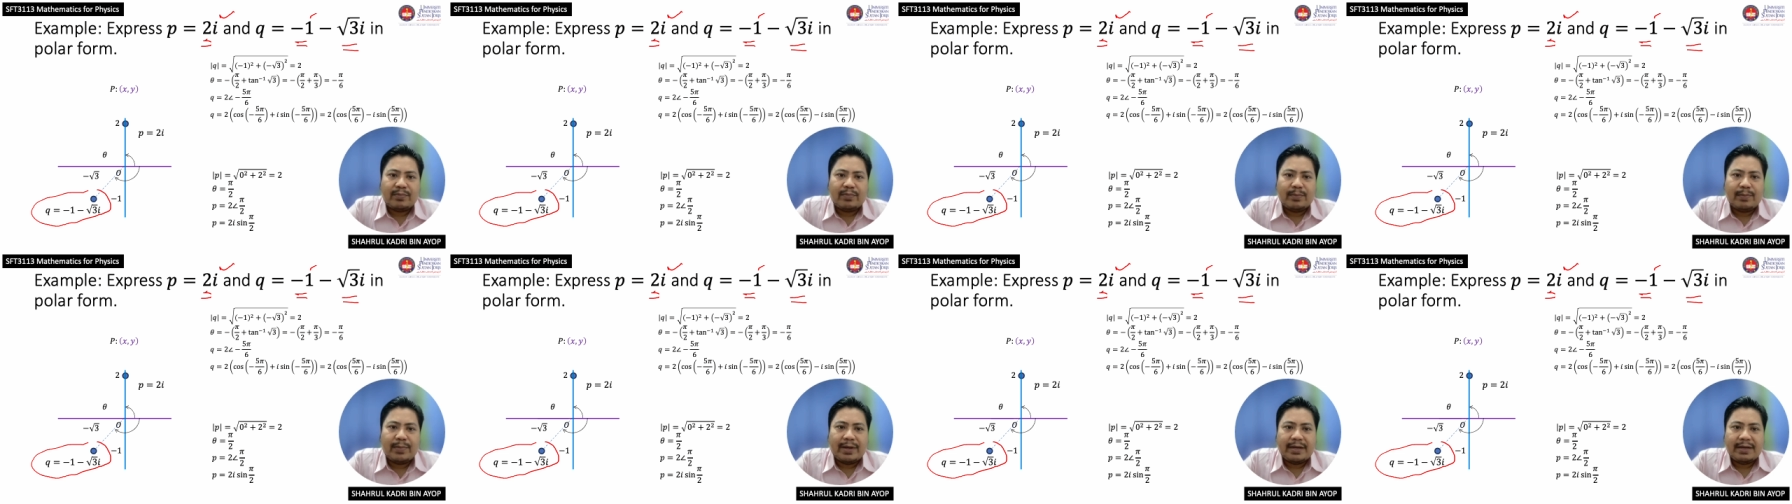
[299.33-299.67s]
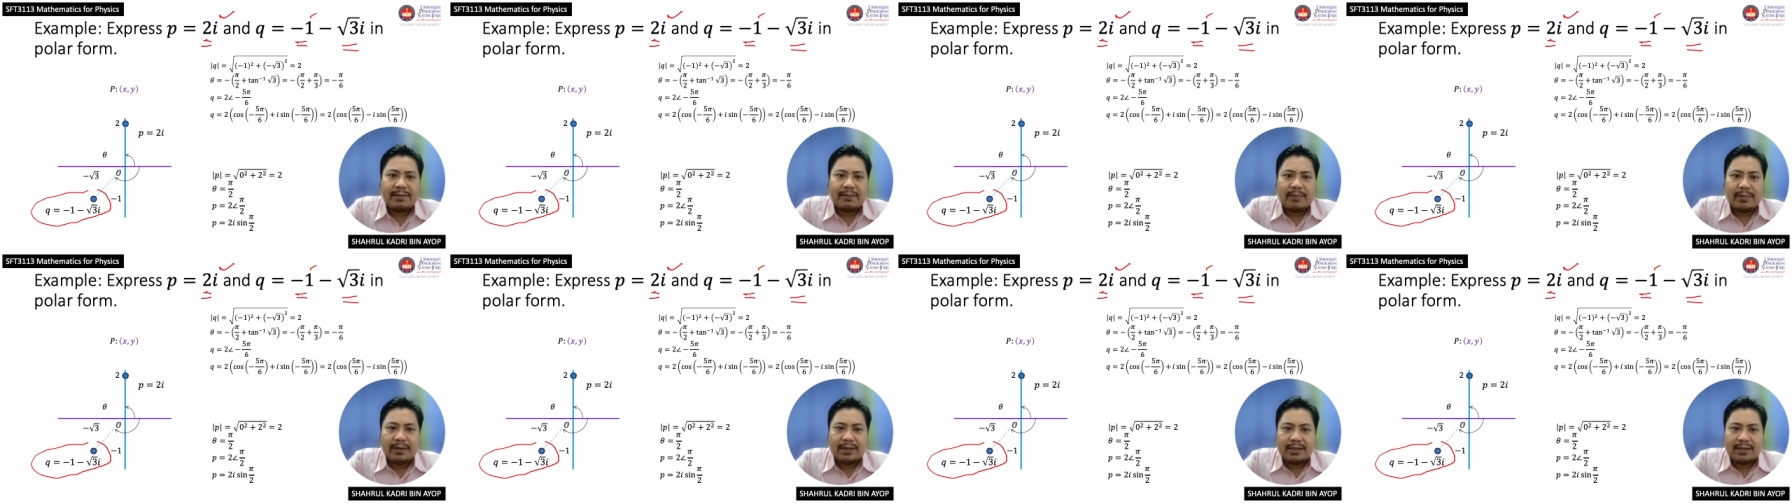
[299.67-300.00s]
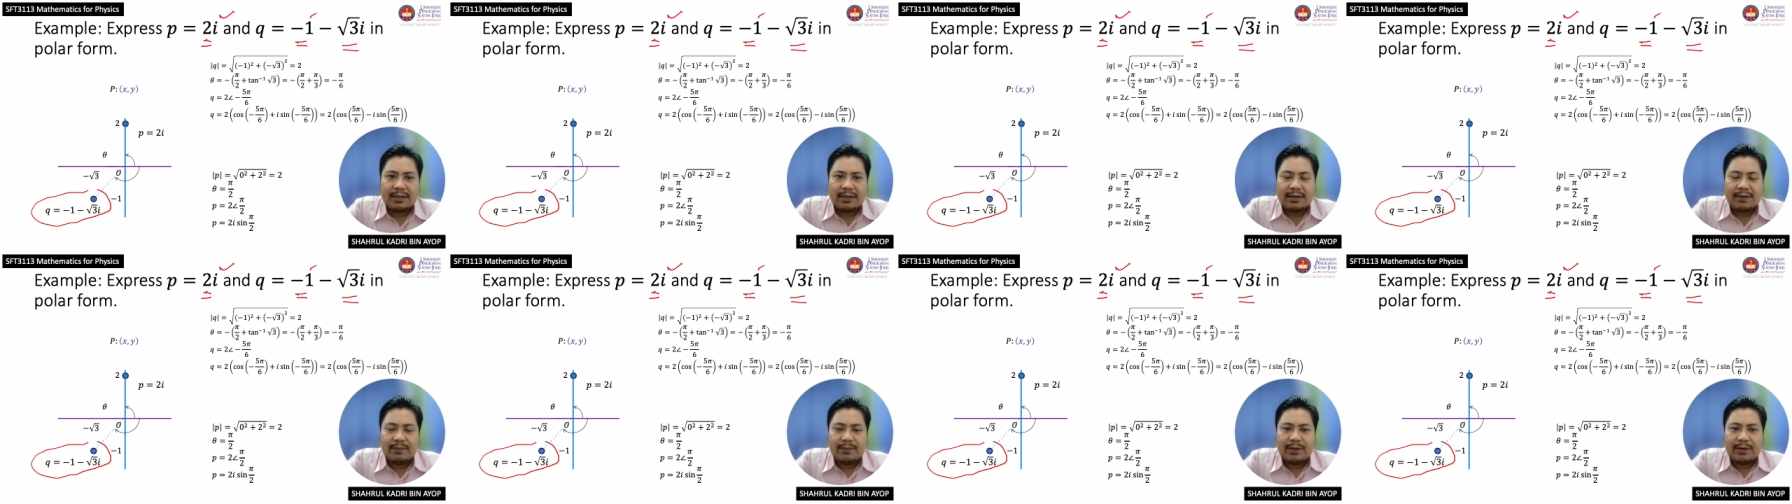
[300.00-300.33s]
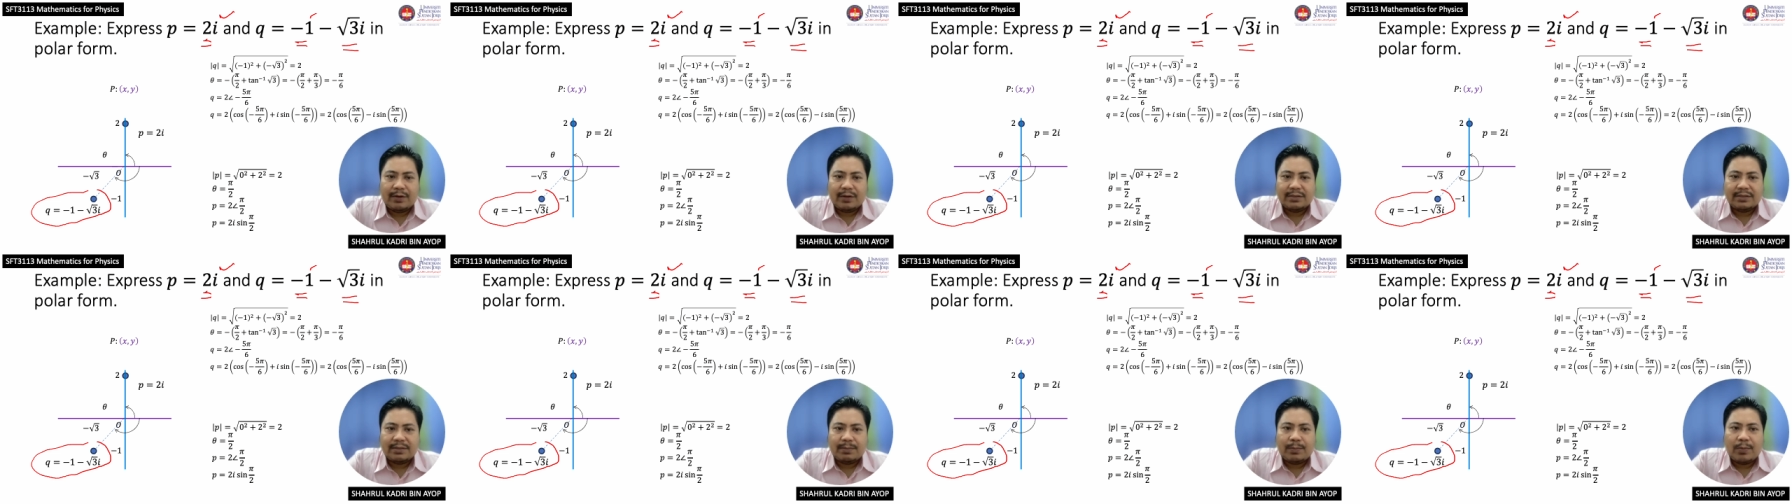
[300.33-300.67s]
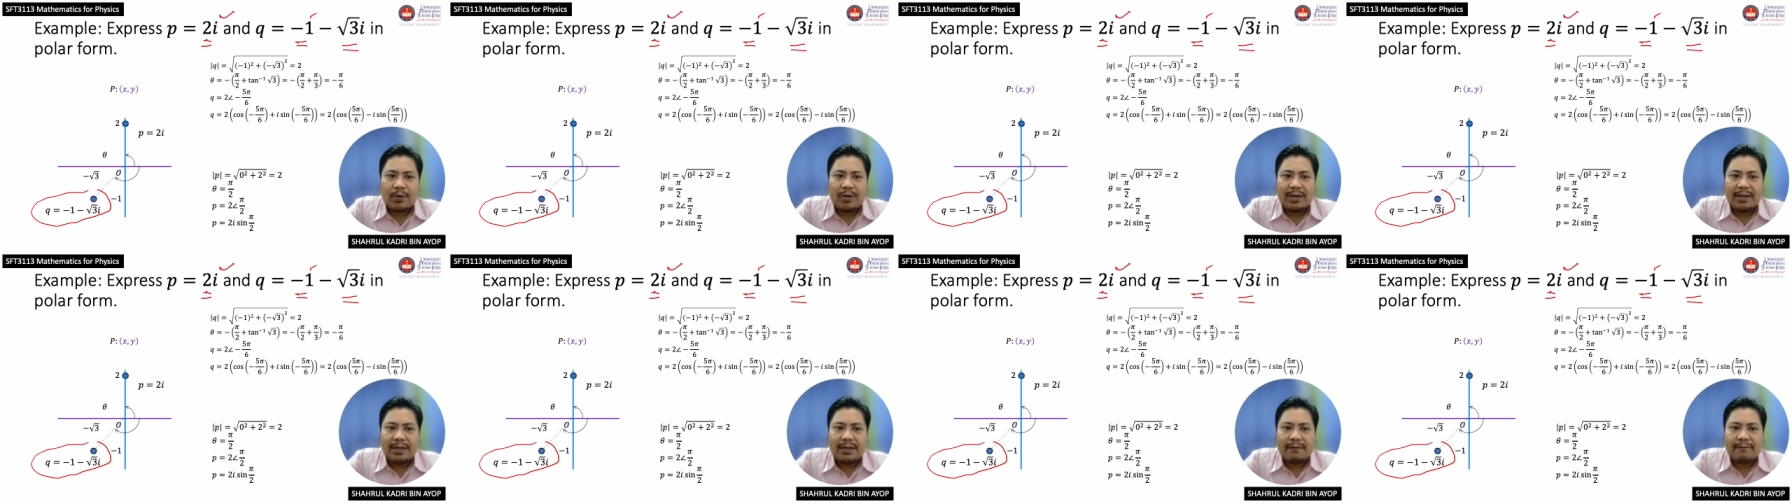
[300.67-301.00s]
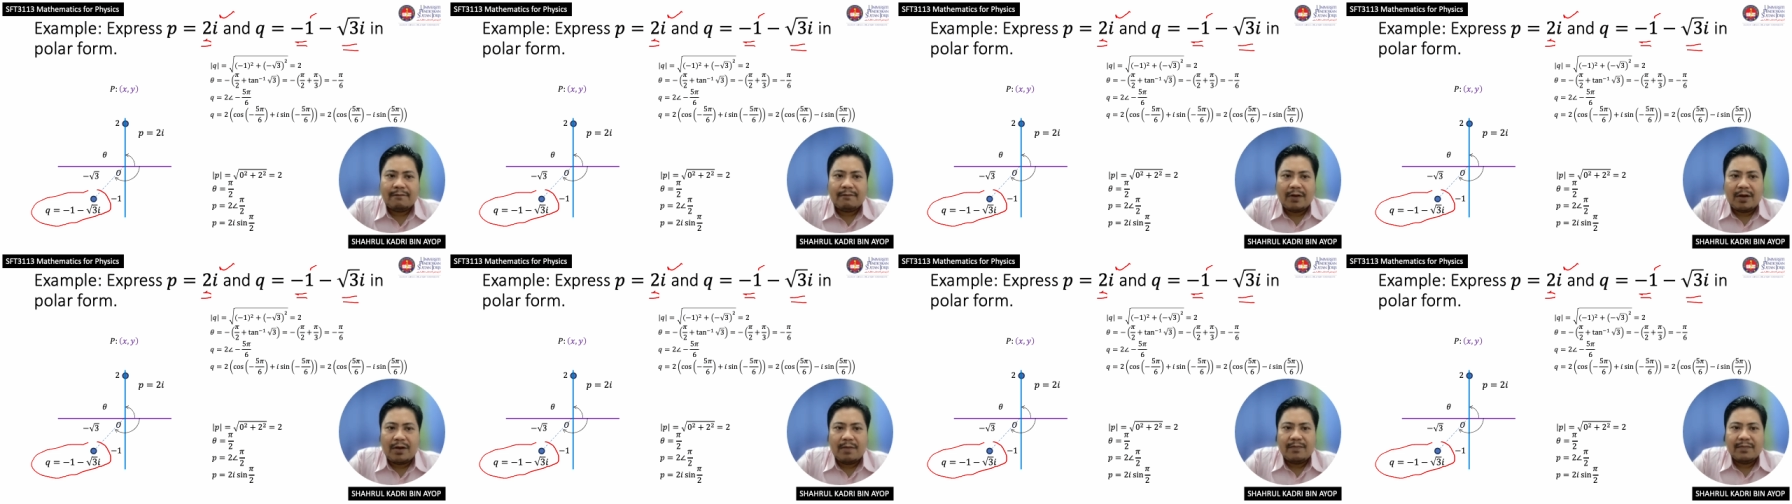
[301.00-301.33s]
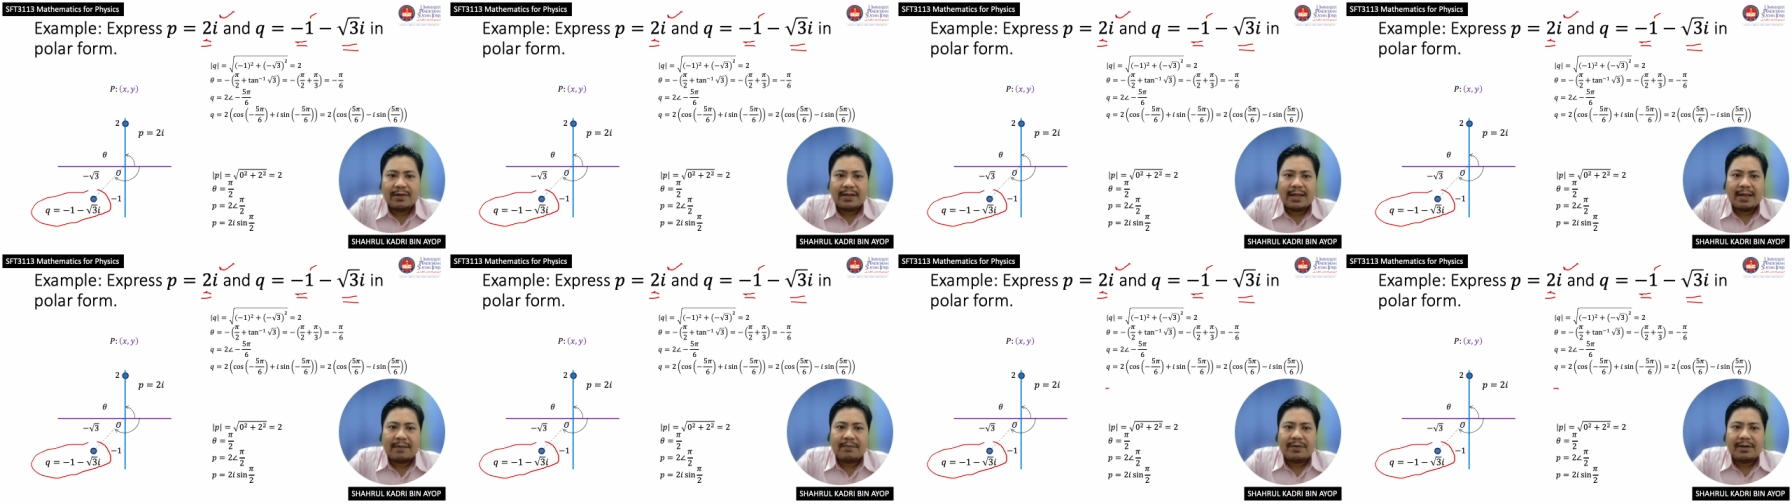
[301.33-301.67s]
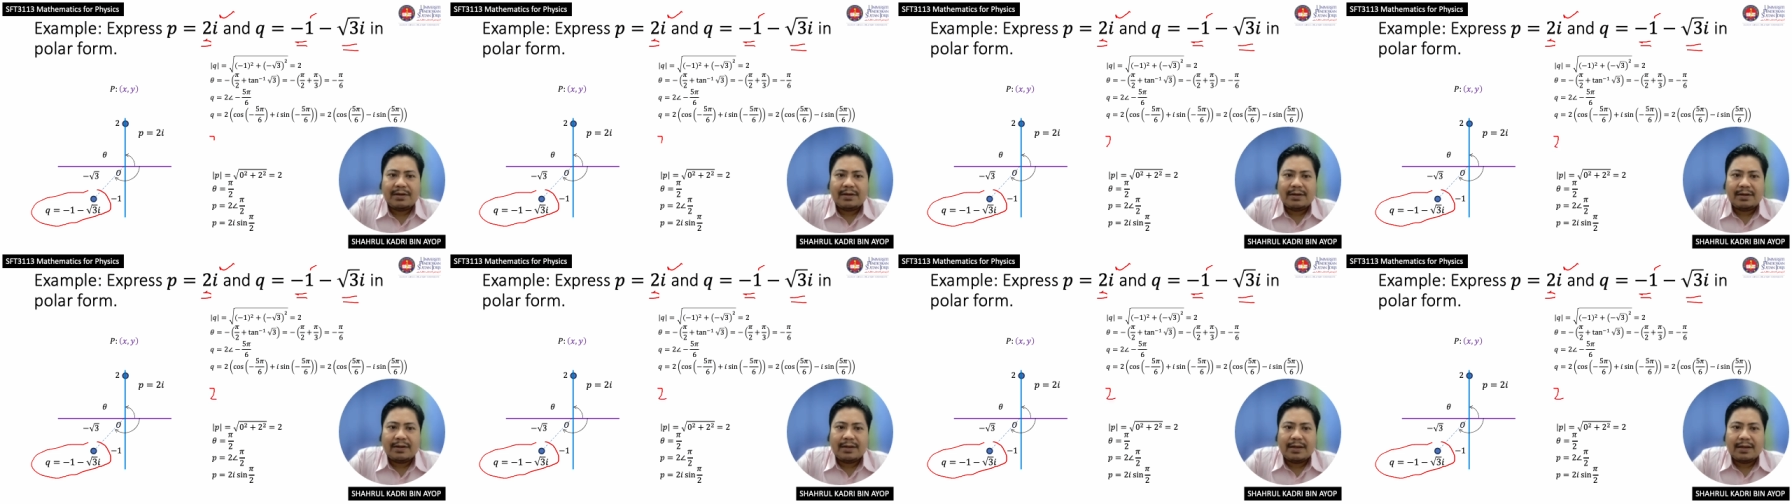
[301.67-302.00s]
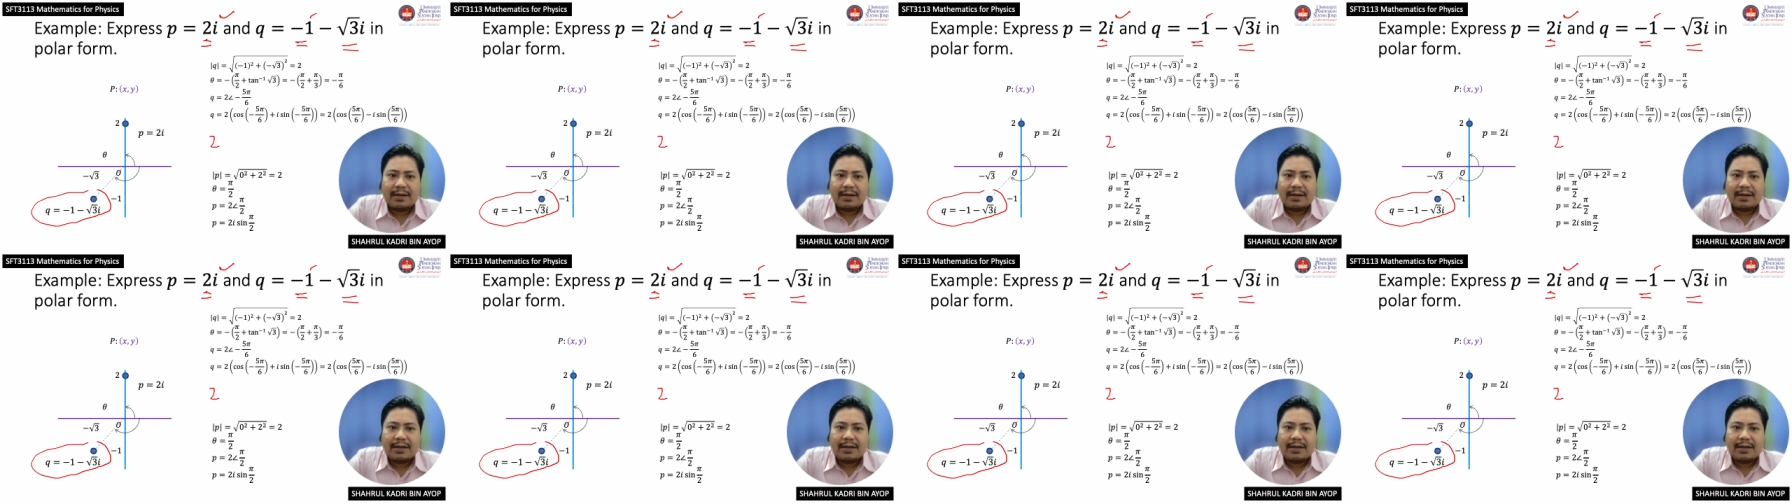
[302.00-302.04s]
but because the polar form can be